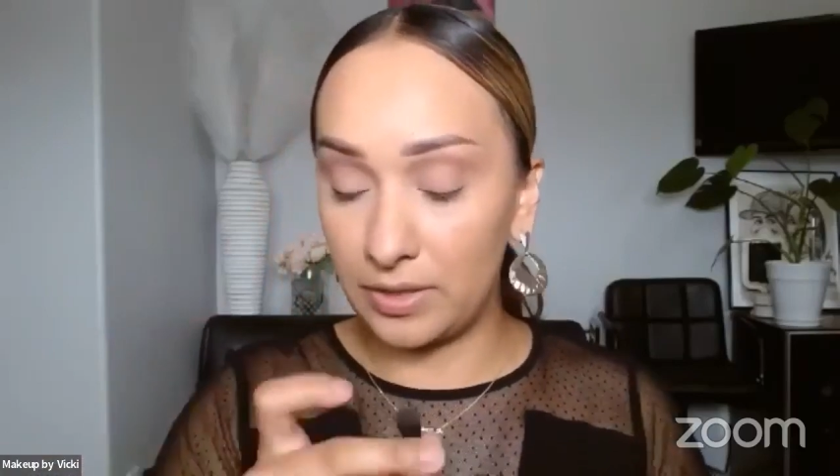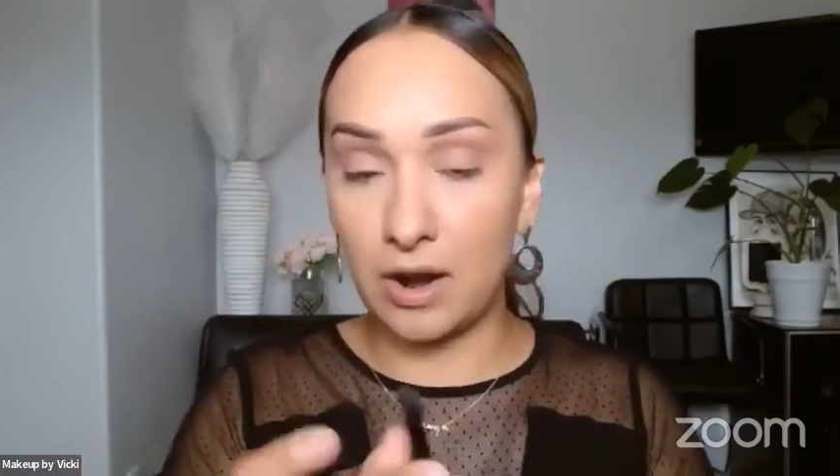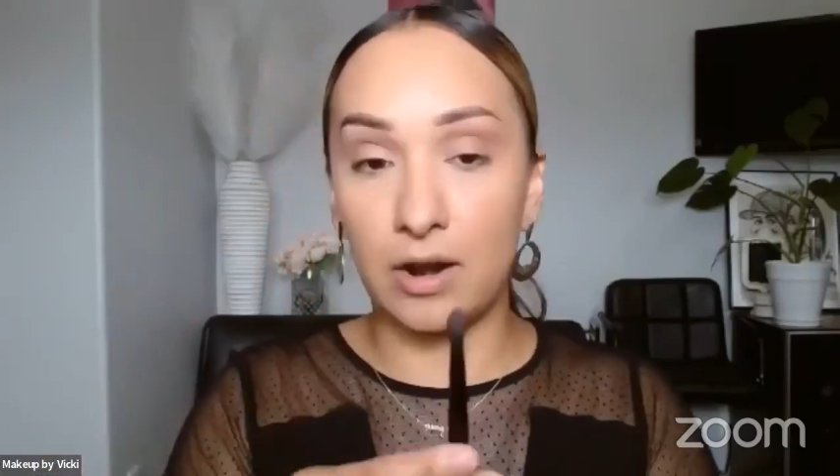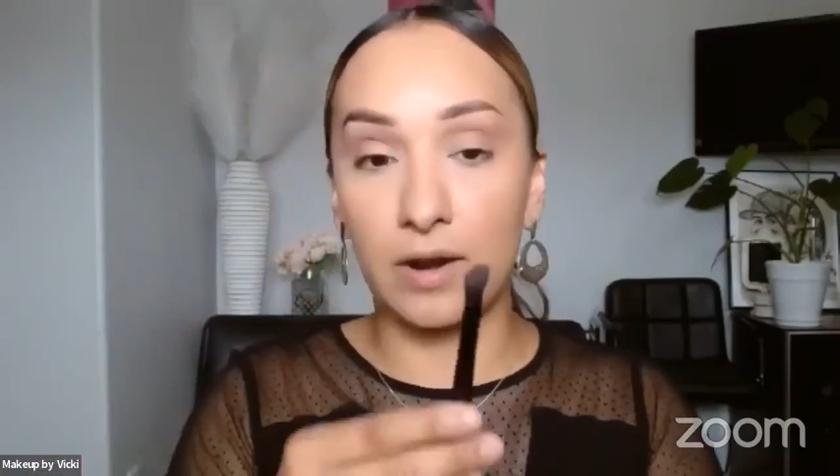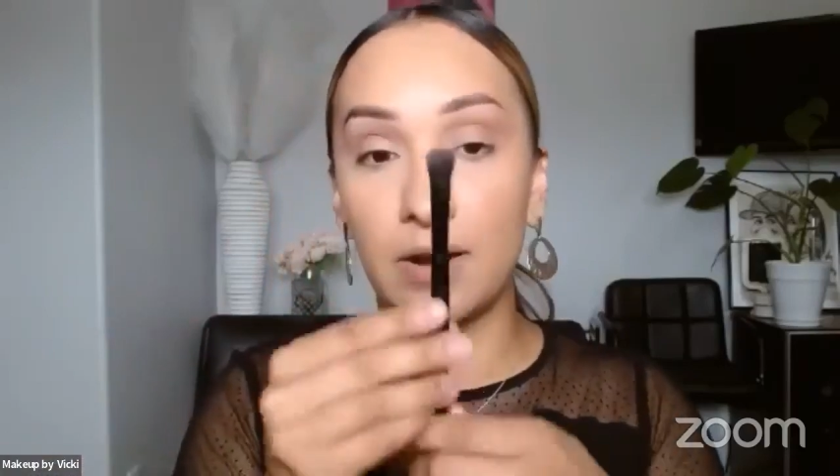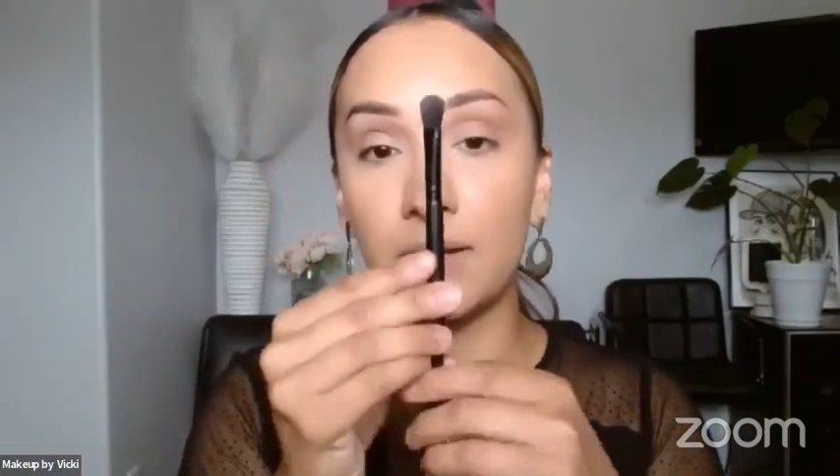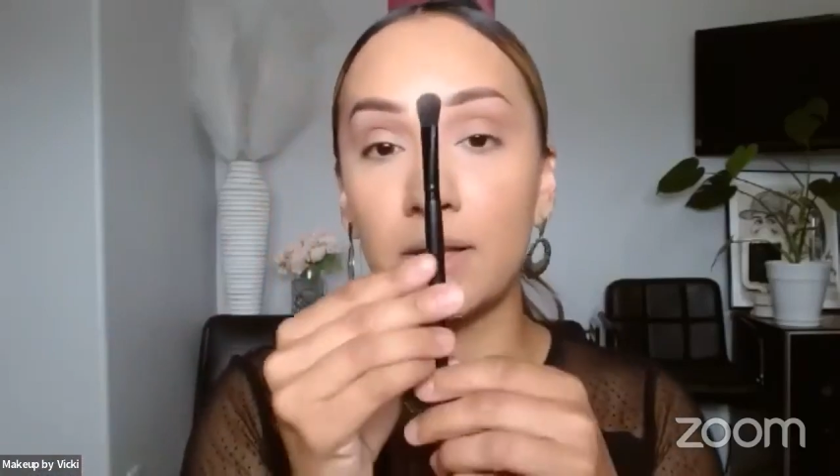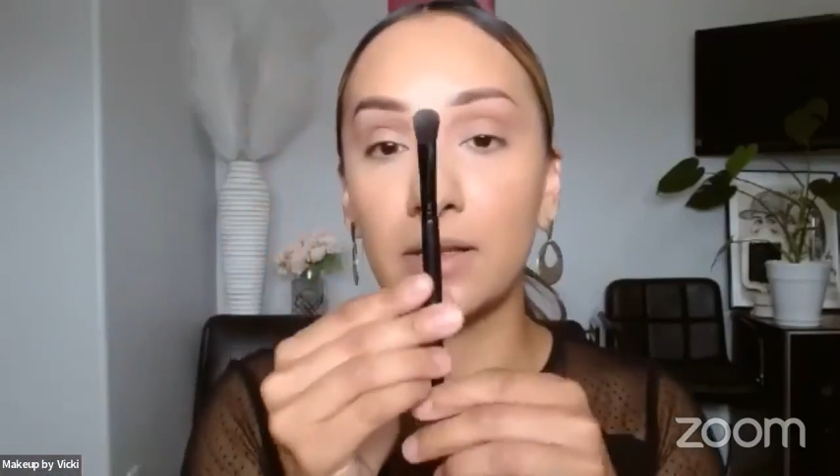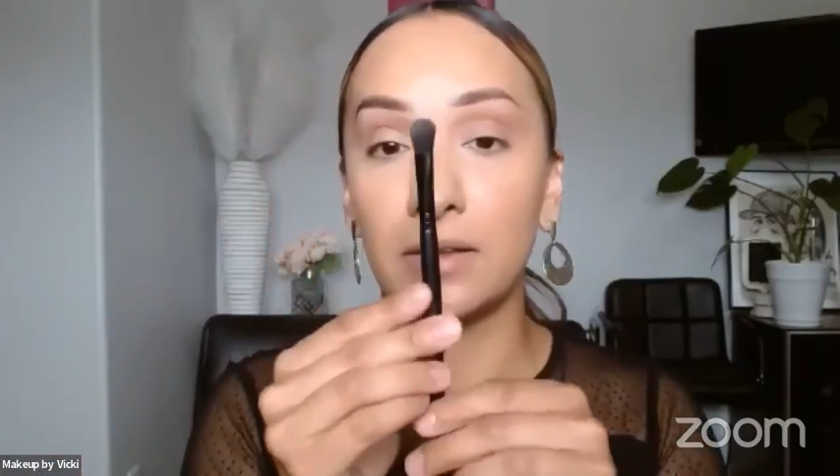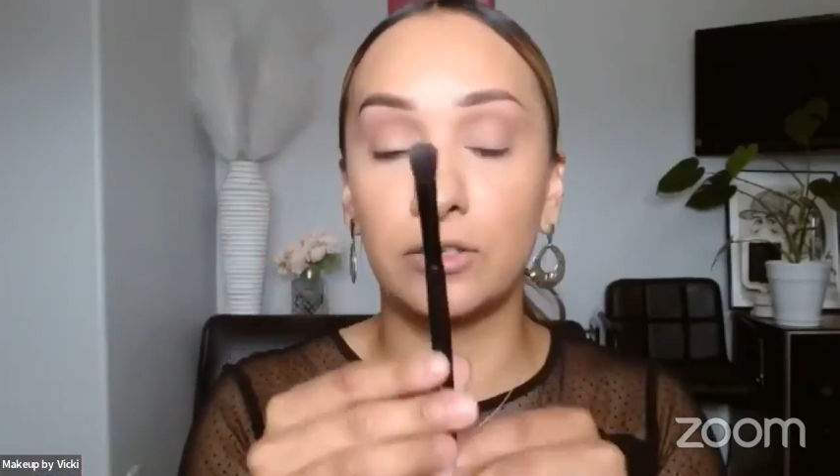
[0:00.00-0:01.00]
our
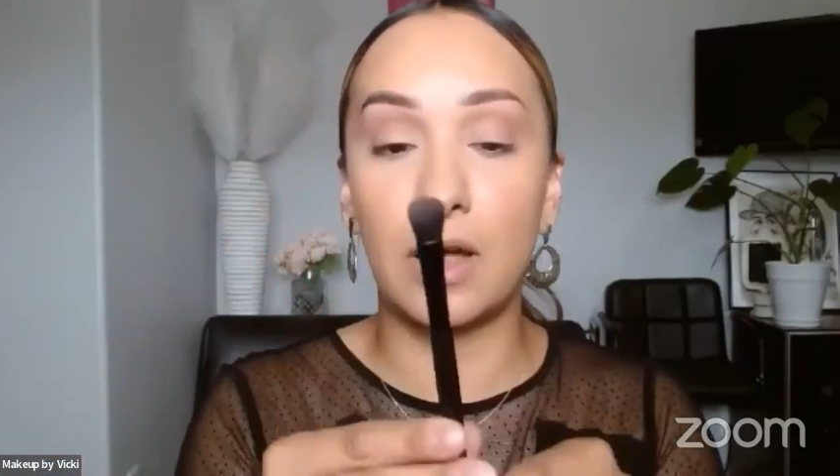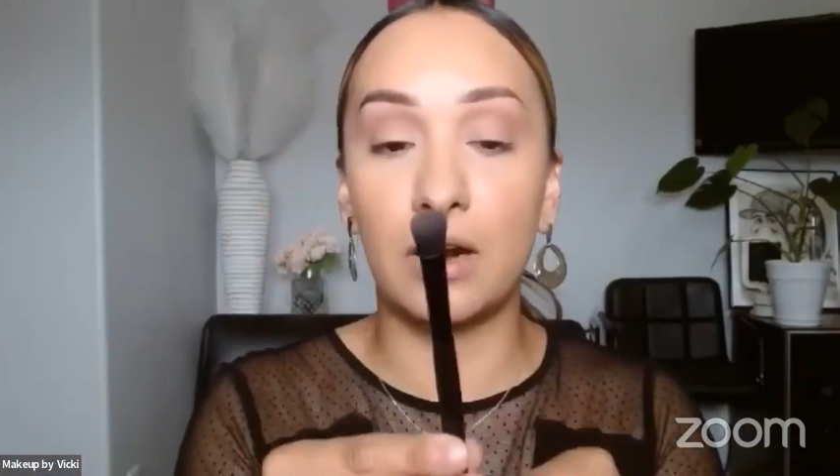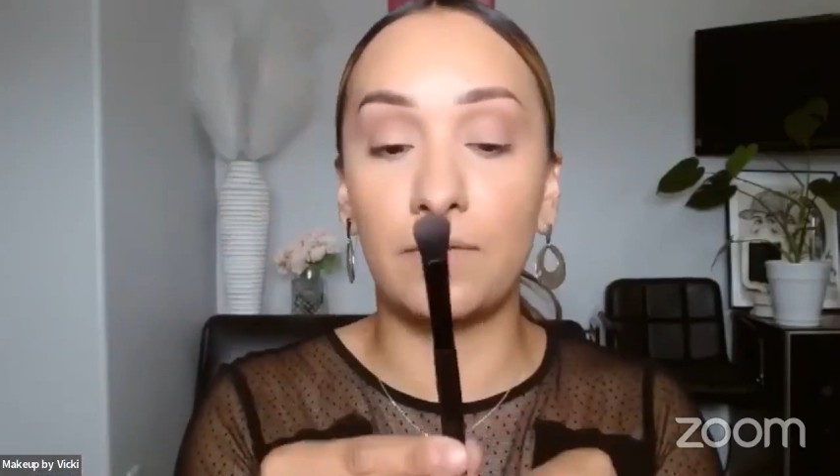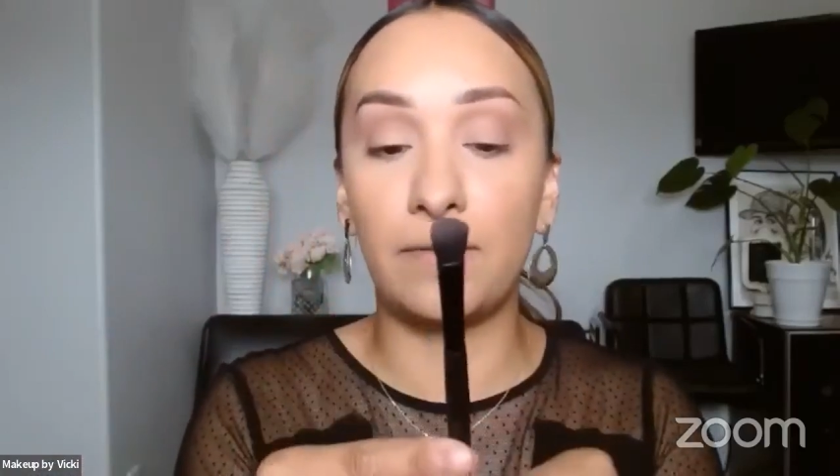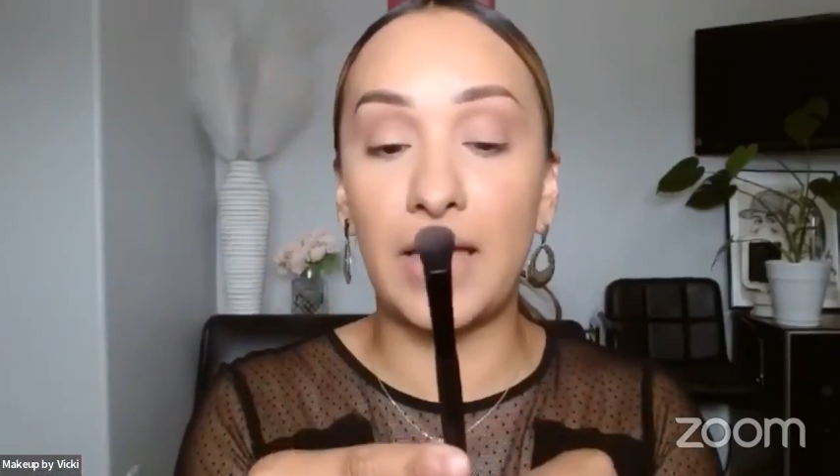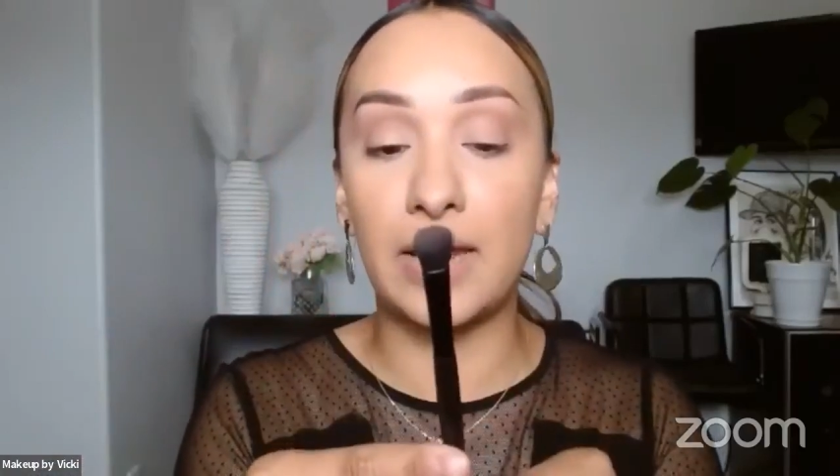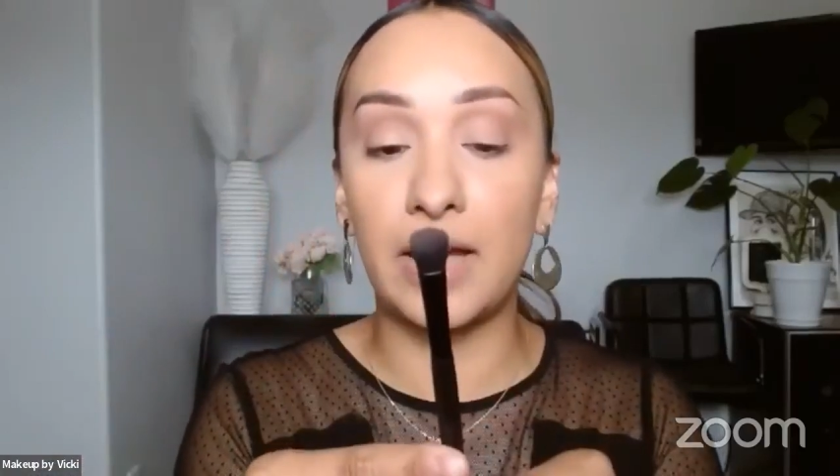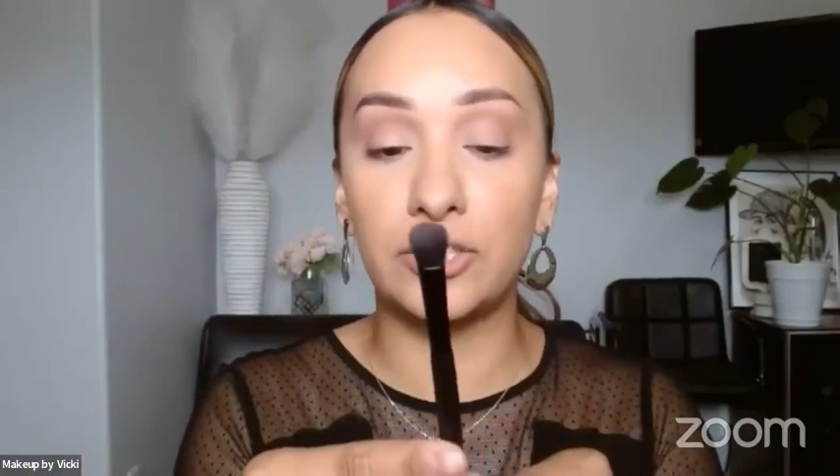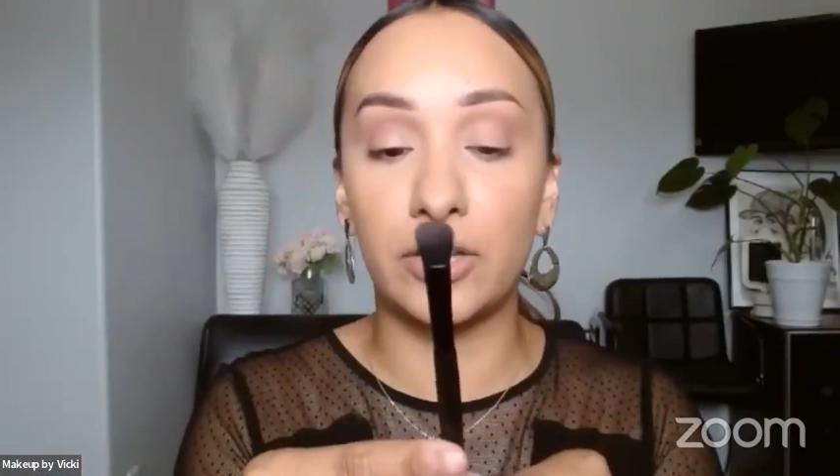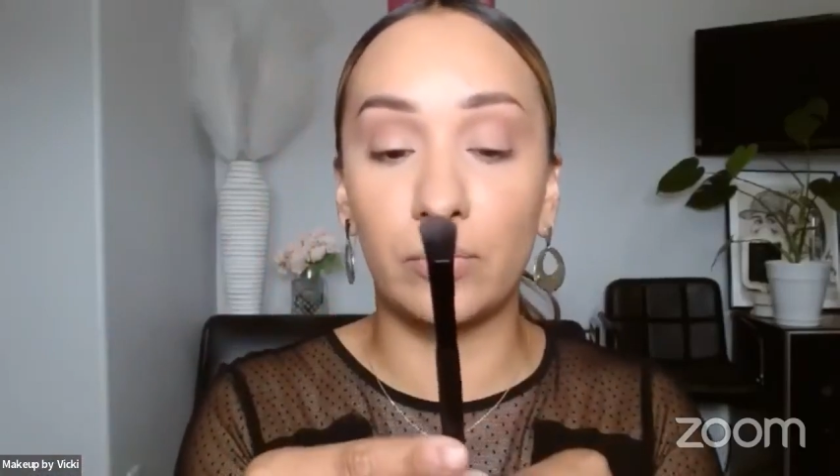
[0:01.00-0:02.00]
flat
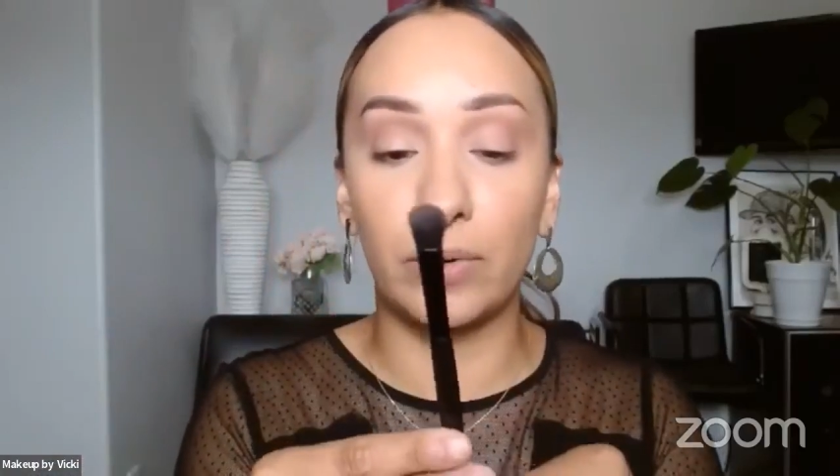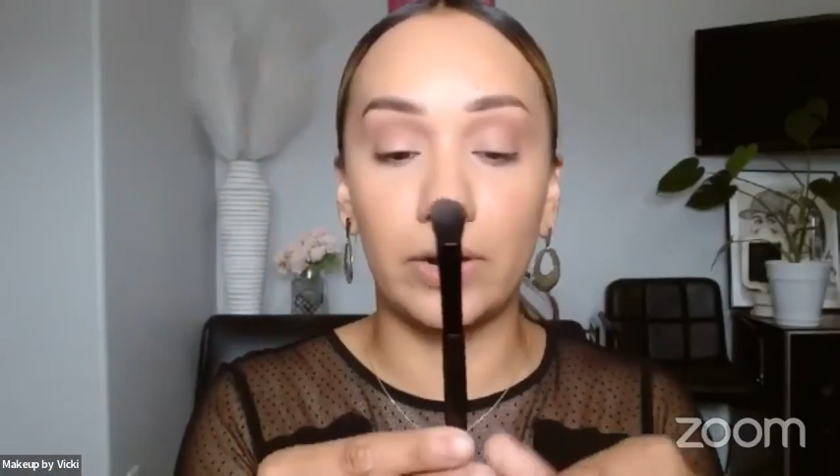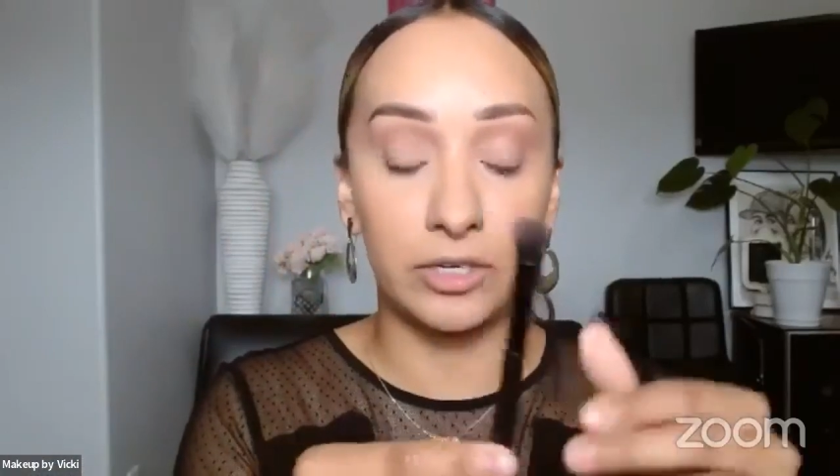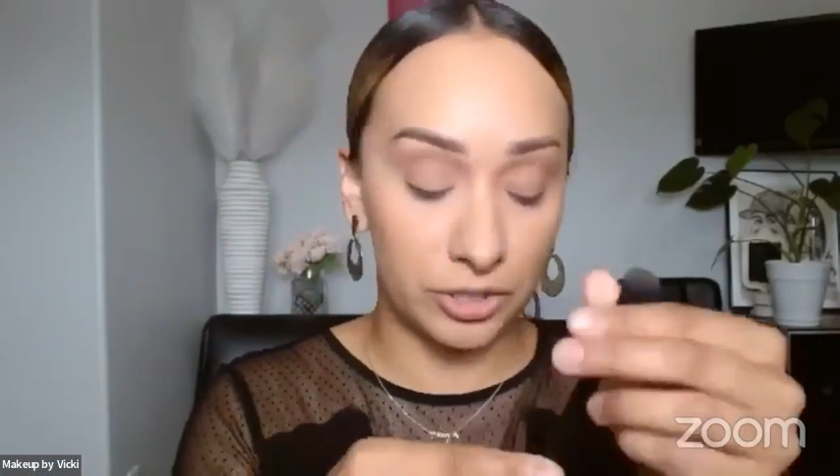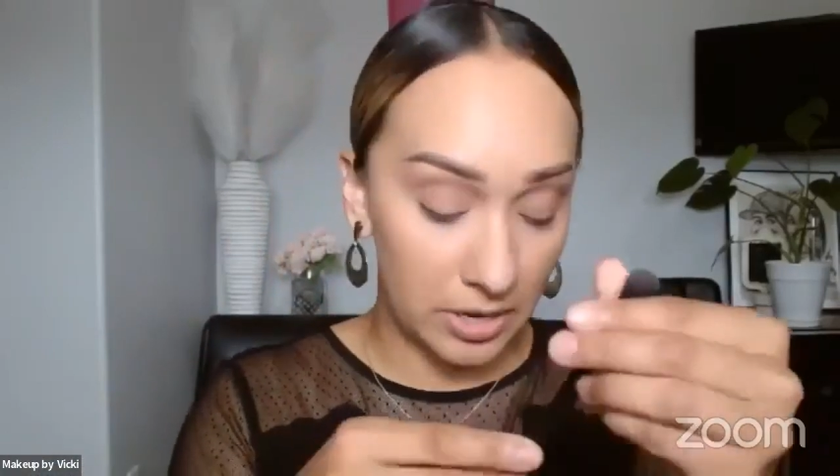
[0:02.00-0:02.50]
eyeshadow brush,